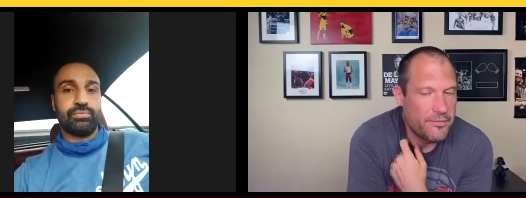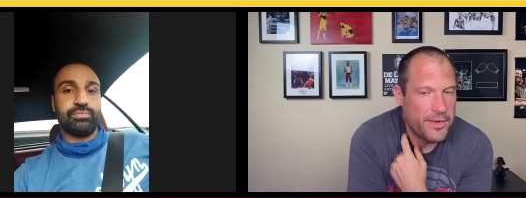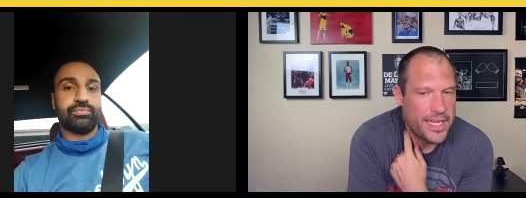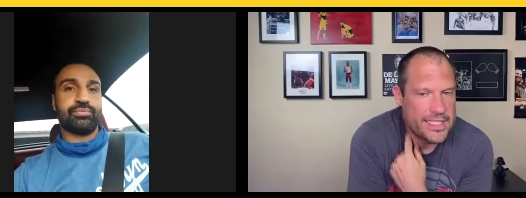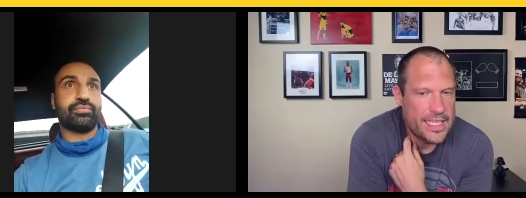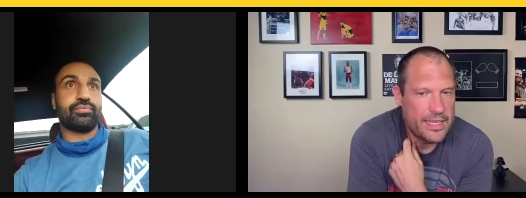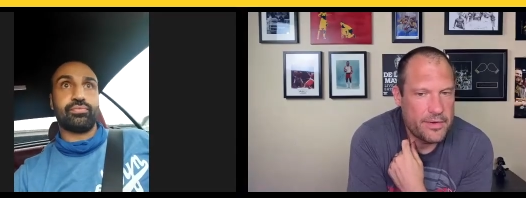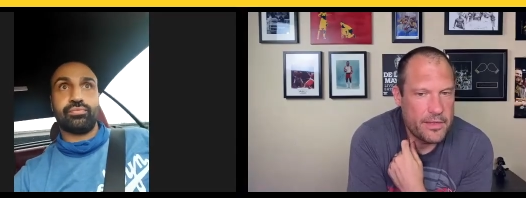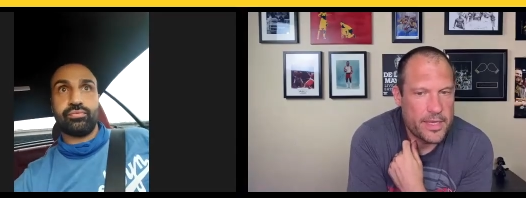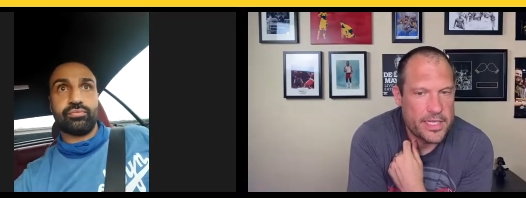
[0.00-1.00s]
Speaker 1: when I see
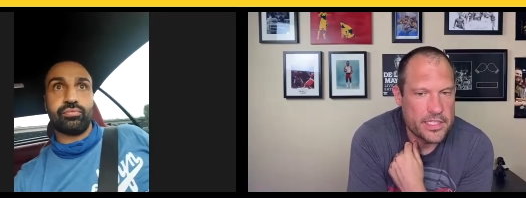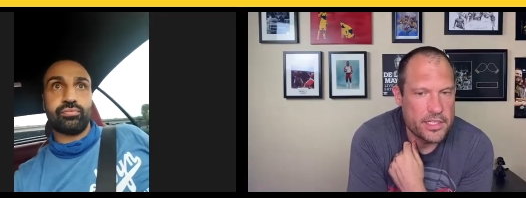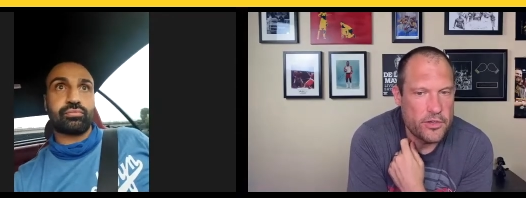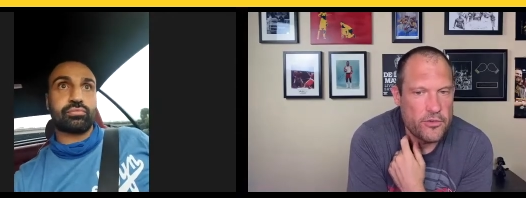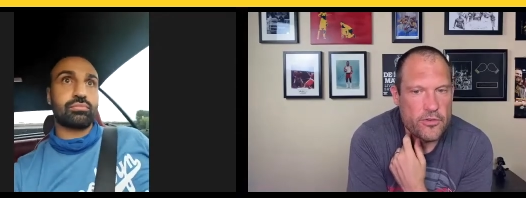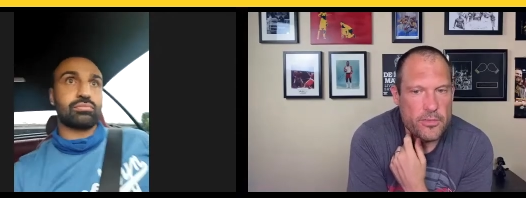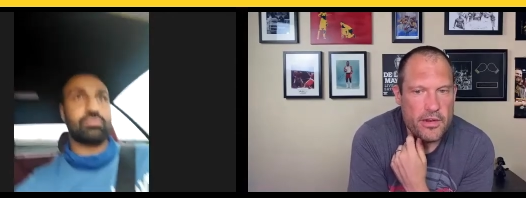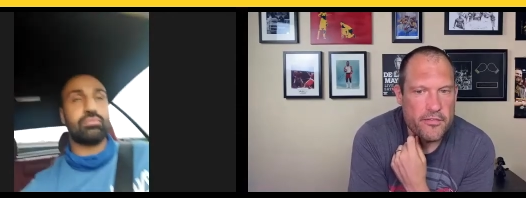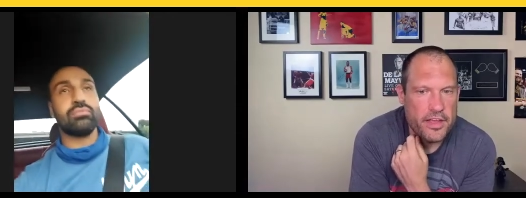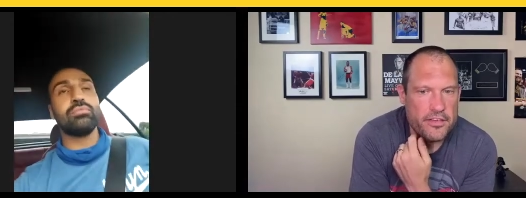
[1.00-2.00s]
when you mention the YouTube
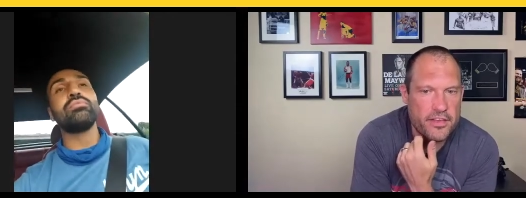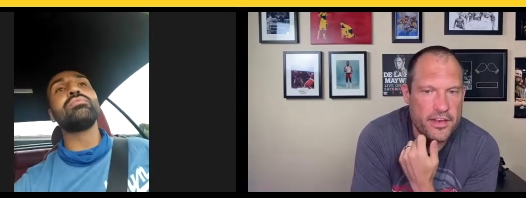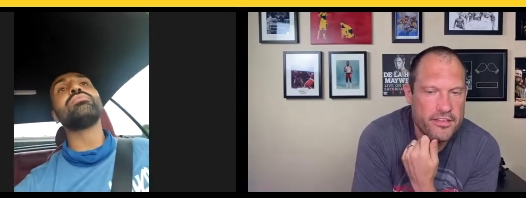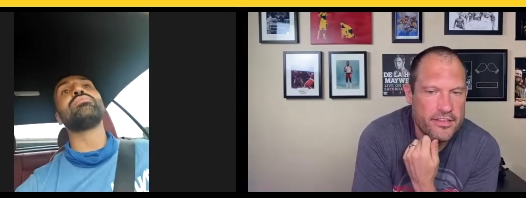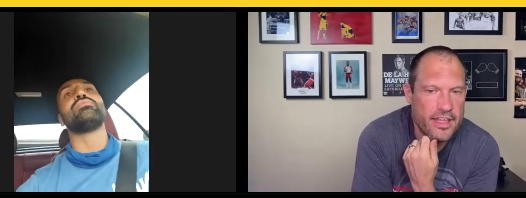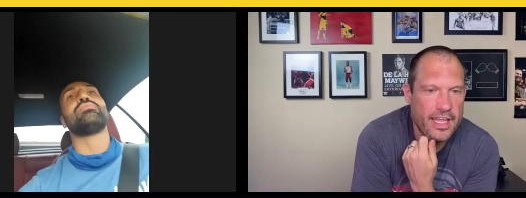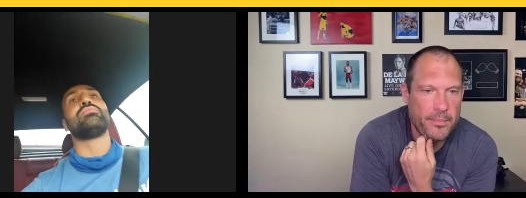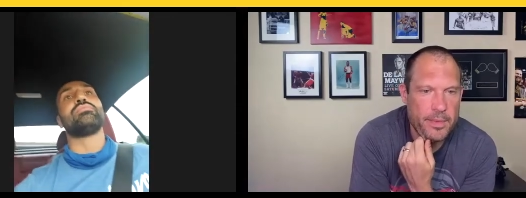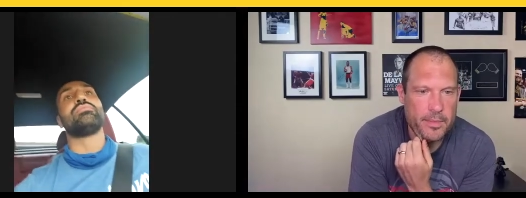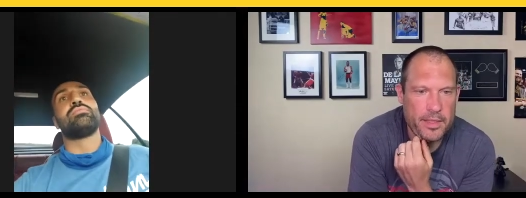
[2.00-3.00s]
generation, I see
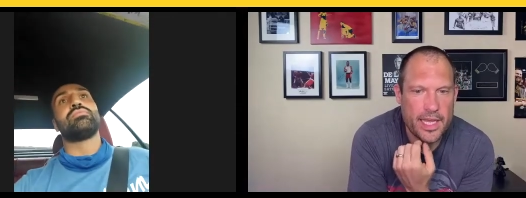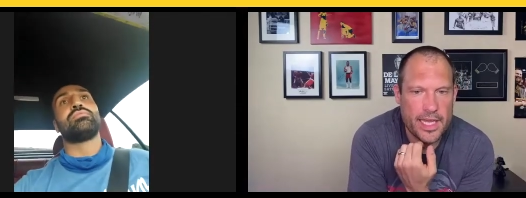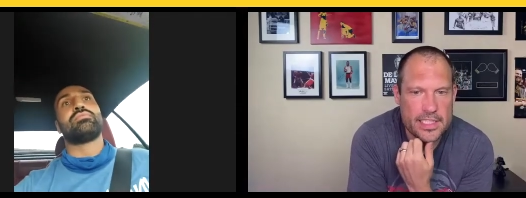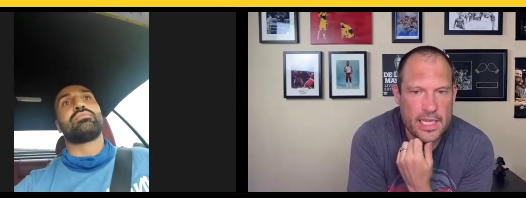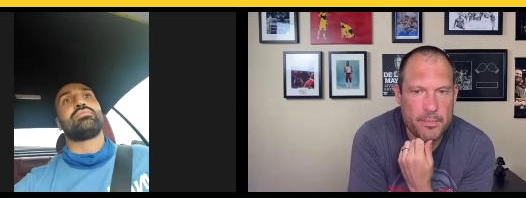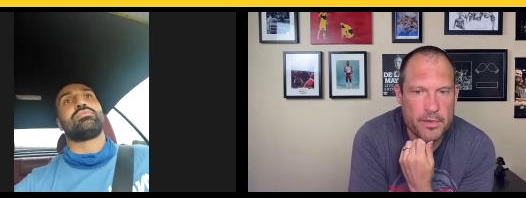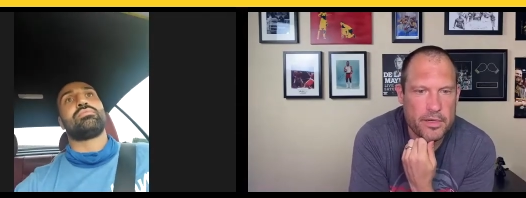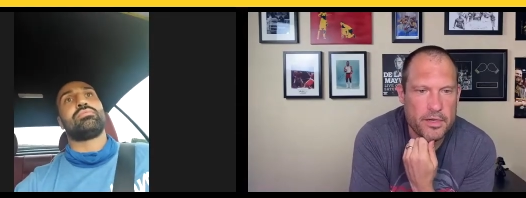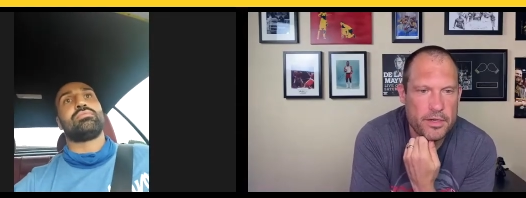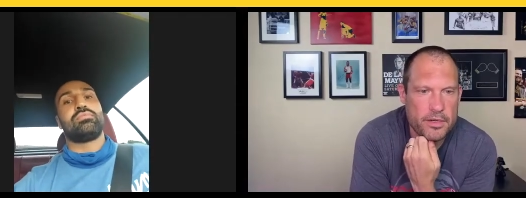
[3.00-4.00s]
like people like Jake
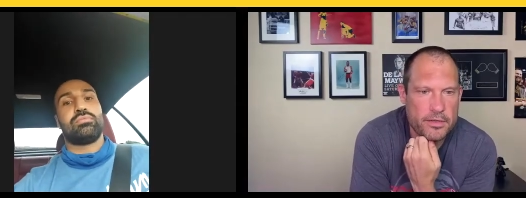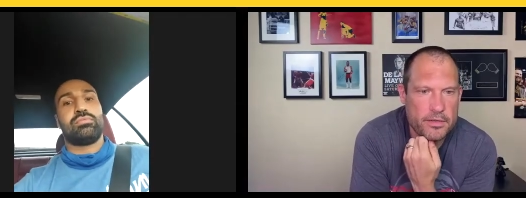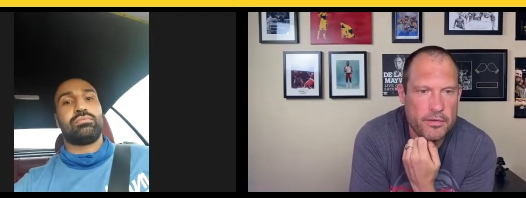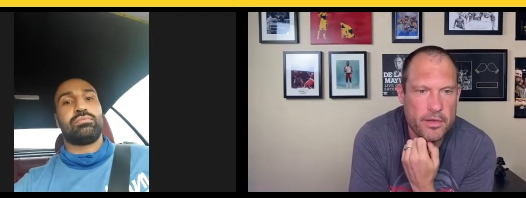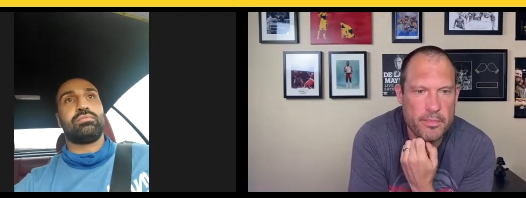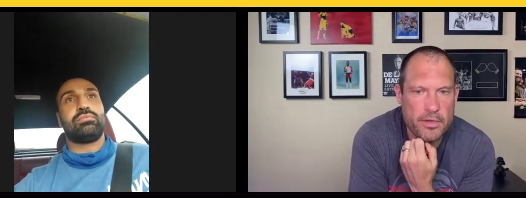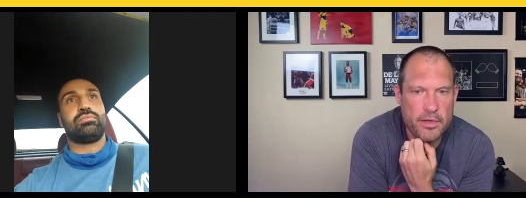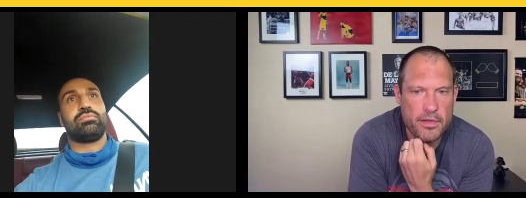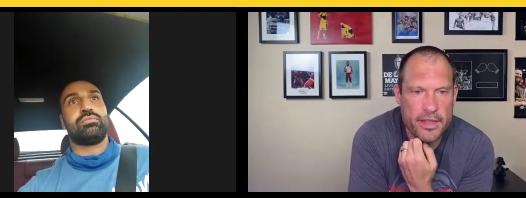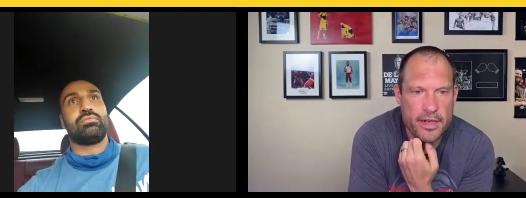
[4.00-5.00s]
Paul or Logan
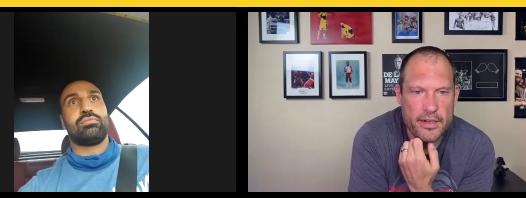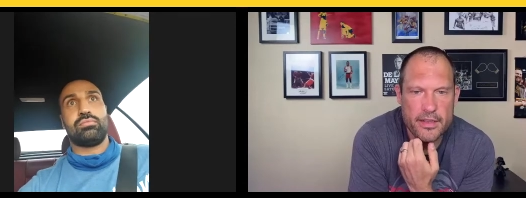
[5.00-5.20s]
Paul that